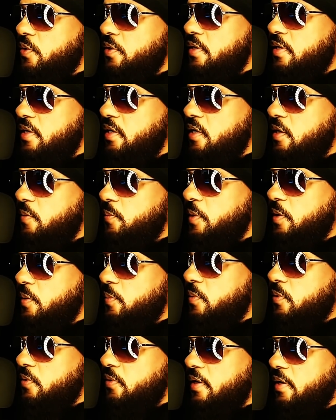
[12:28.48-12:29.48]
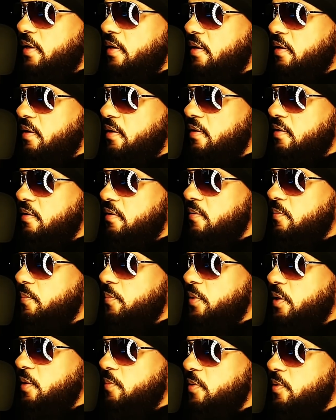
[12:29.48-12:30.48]
needy people, and
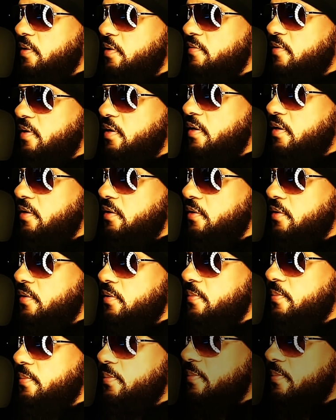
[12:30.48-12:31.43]
people of color.